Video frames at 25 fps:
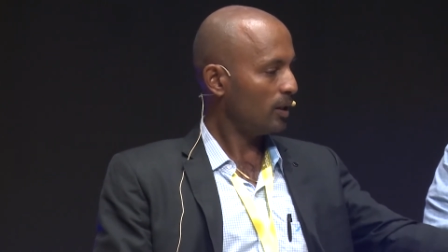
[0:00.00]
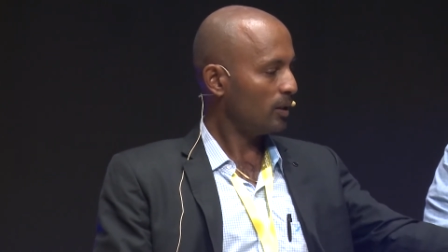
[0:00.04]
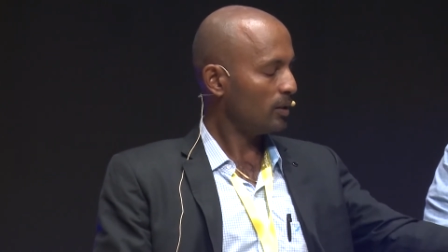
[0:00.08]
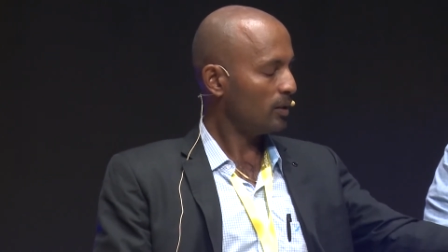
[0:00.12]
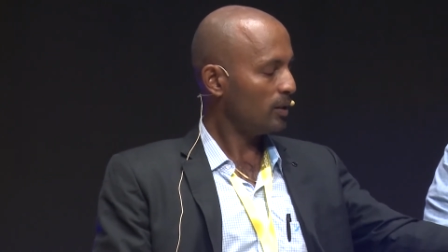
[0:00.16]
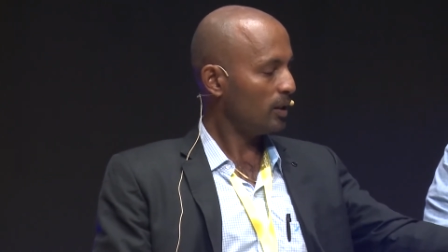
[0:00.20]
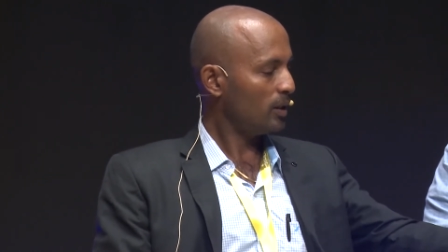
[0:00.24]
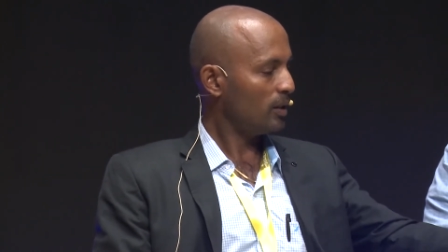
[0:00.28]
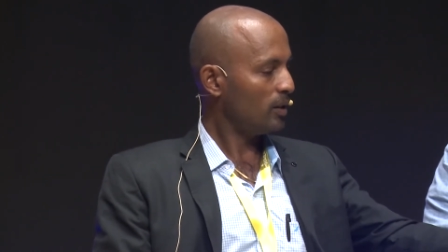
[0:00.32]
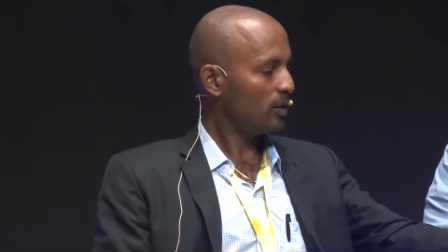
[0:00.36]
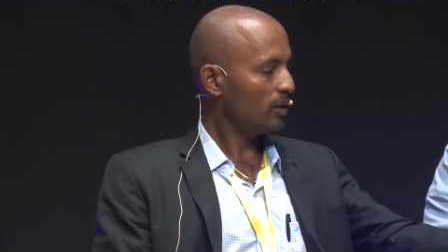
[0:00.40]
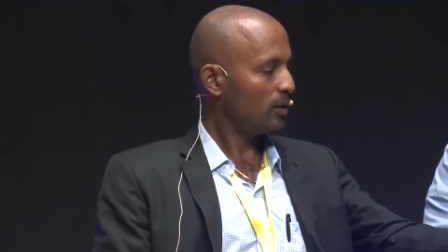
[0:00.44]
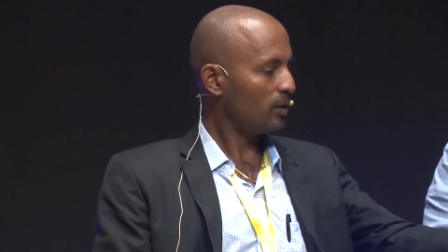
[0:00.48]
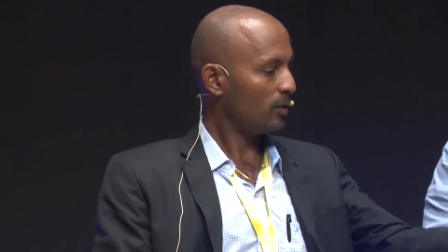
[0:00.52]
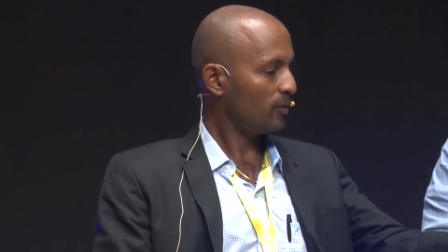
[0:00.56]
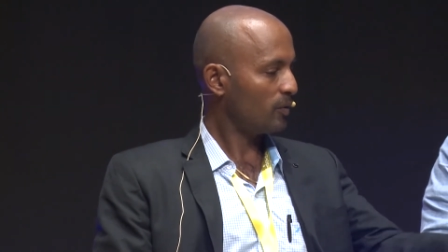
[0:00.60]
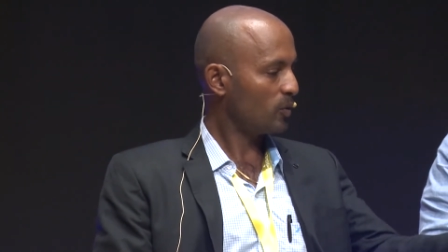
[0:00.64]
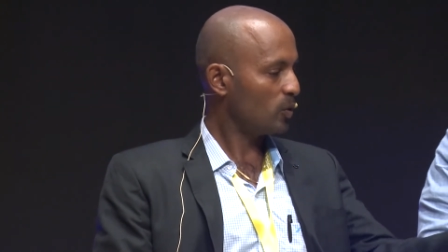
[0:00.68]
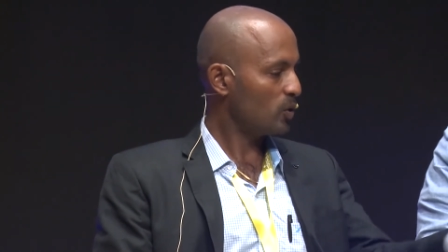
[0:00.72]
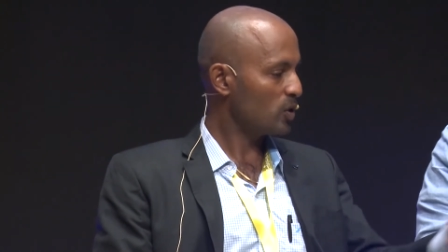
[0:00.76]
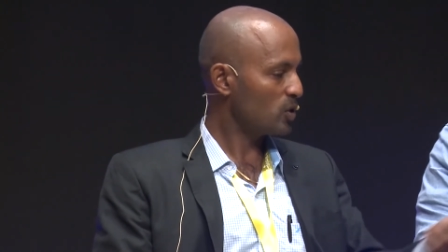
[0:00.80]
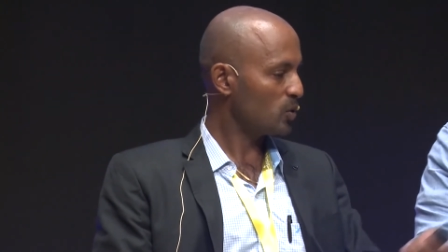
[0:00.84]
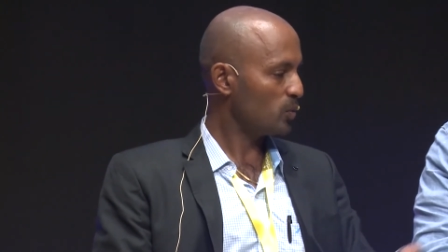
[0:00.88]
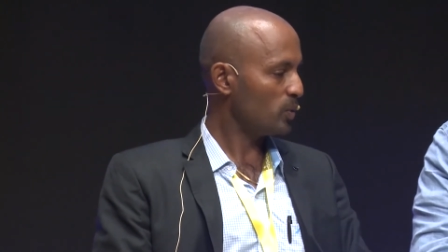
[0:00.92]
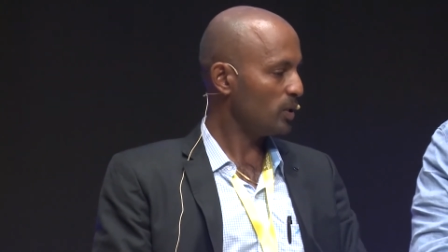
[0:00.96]
then of
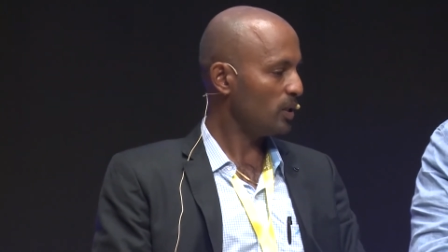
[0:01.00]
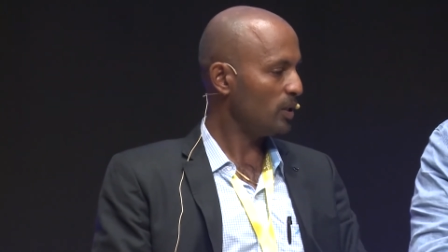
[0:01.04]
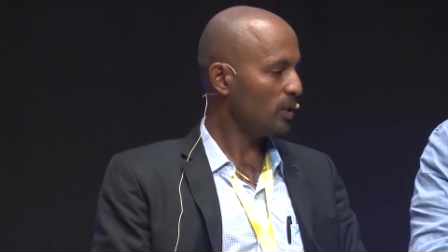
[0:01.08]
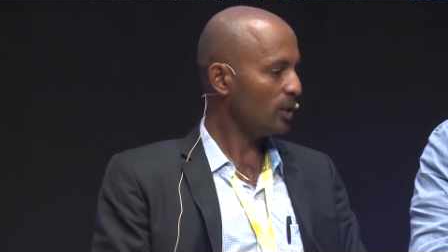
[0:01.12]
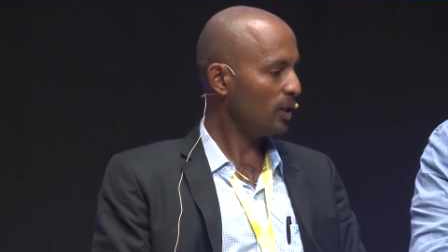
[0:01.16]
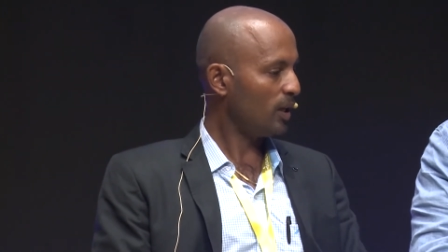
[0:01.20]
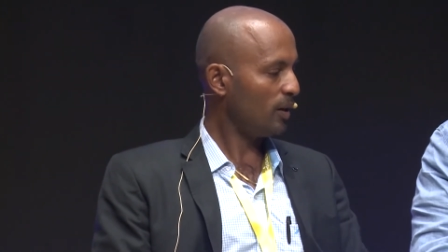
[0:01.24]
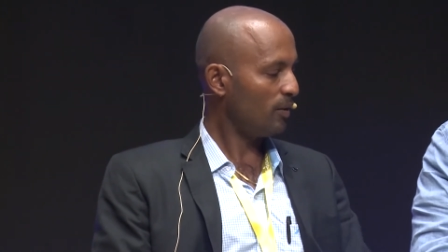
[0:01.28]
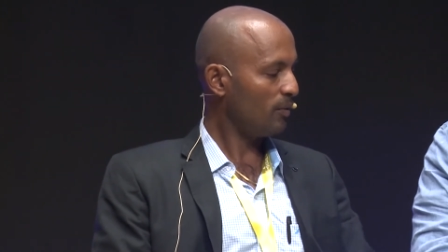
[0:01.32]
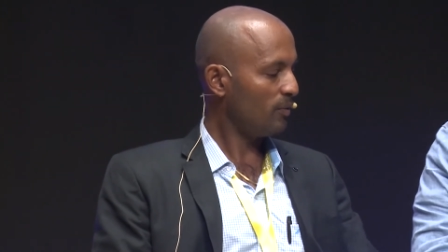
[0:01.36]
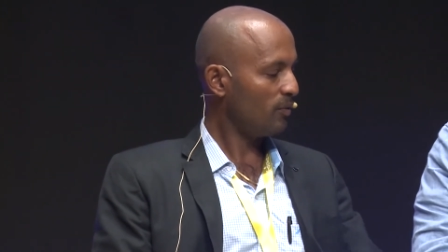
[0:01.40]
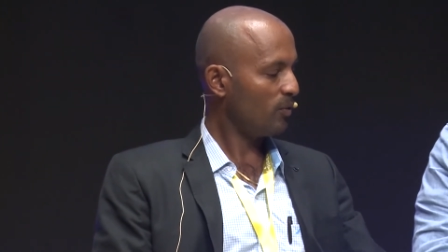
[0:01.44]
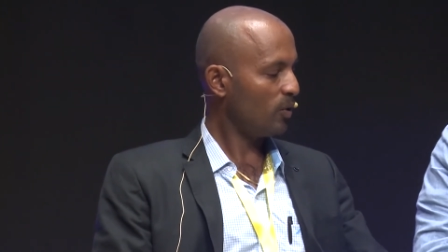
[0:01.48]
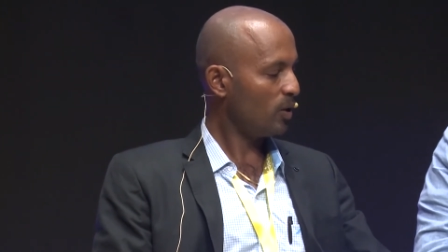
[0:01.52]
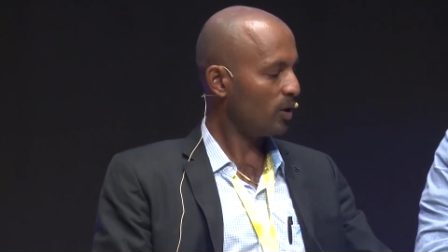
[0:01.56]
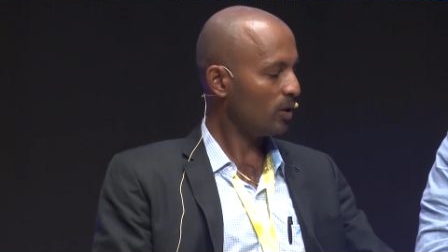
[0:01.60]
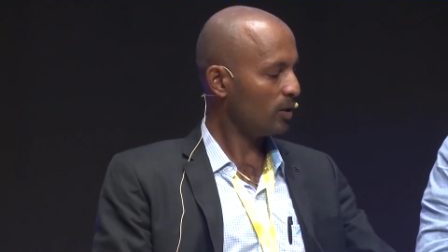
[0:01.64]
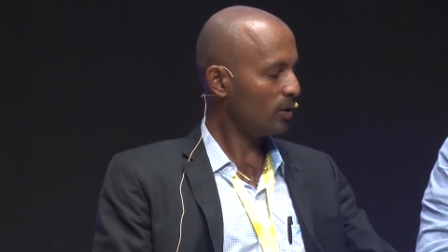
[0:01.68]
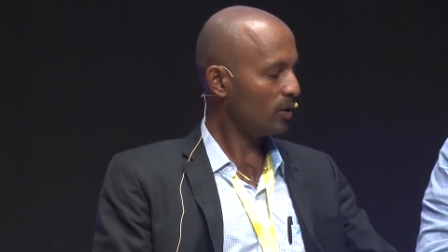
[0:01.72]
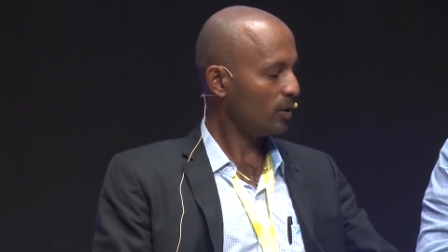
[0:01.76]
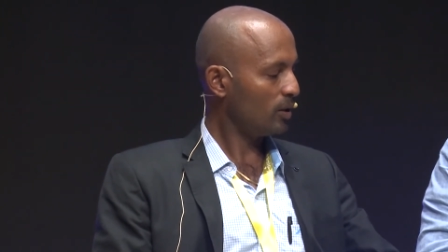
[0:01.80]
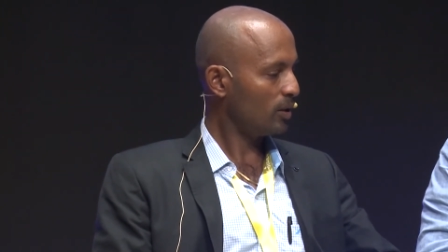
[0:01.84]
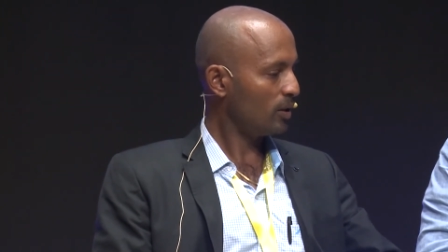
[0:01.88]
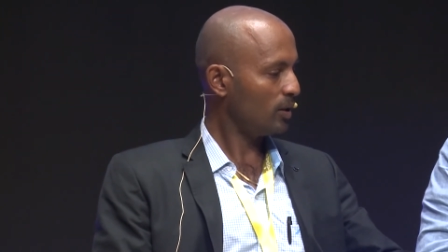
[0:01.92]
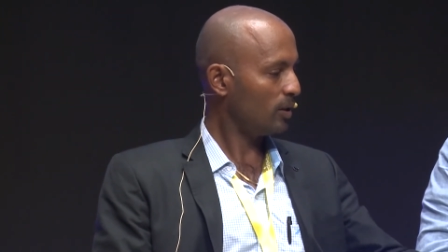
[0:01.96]
course we have
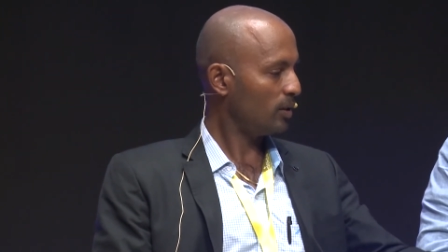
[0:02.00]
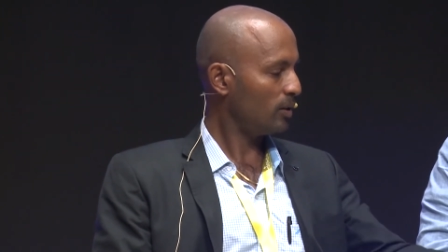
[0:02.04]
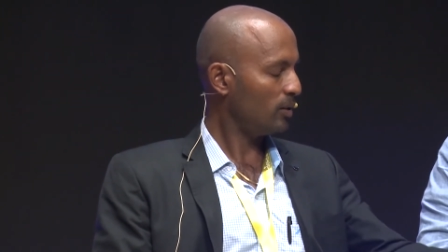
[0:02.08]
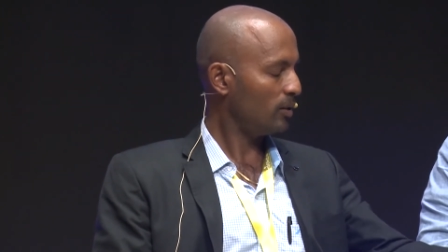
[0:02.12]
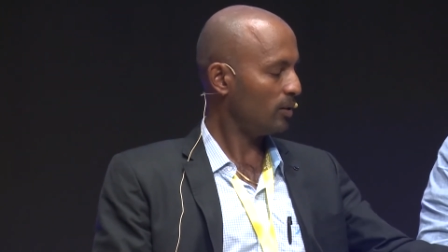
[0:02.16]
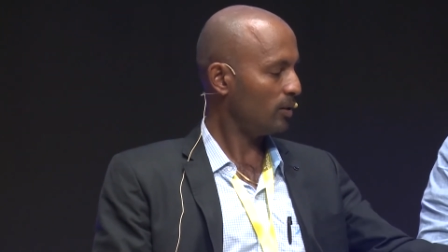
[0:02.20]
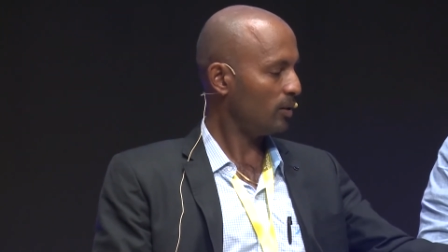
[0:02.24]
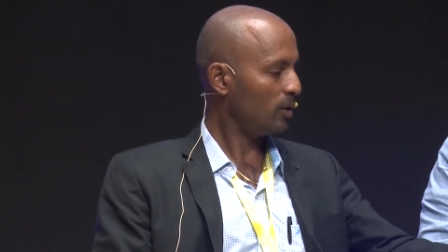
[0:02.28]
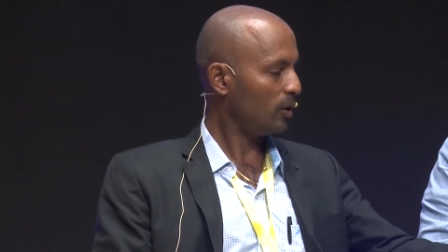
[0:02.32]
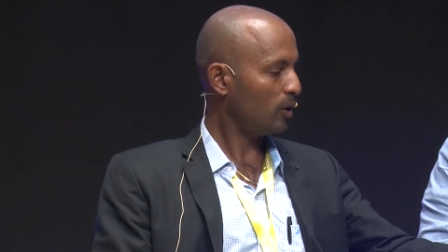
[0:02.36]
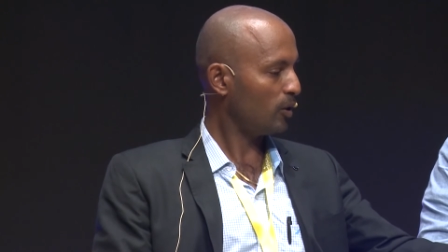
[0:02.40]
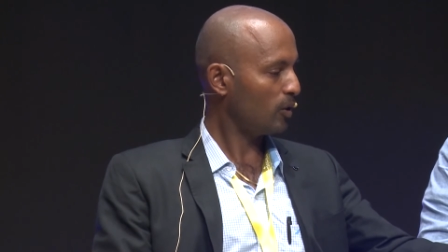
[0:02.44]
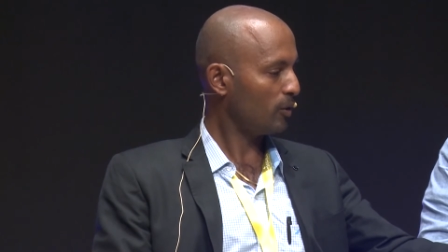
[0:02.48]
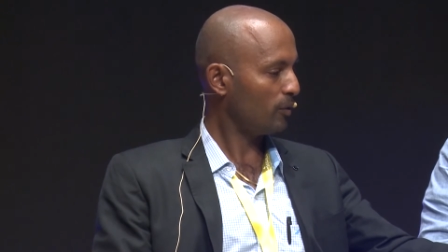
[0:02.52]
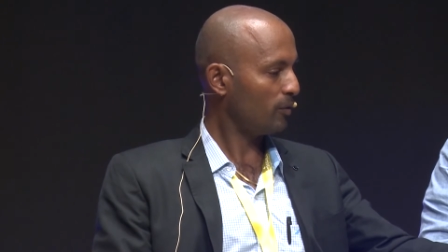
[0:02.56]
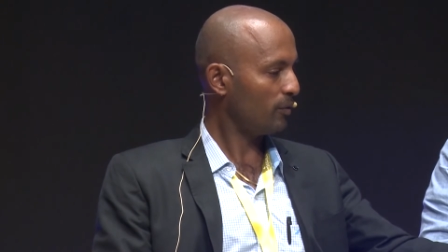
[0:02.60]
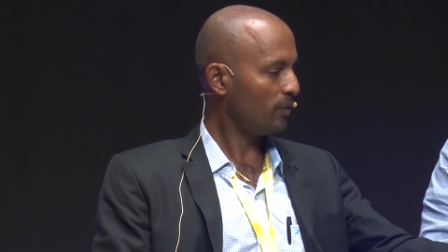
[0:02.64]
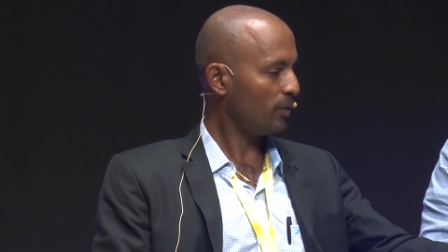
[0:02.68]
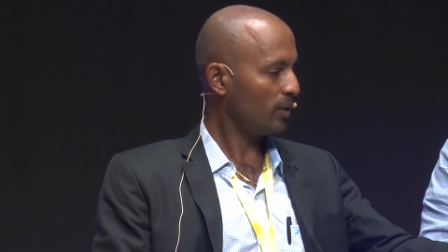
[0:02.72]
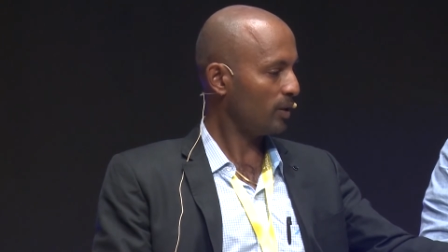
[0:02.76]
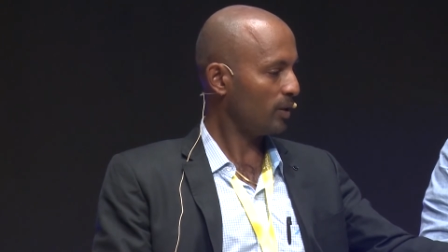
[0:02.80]
won a lot of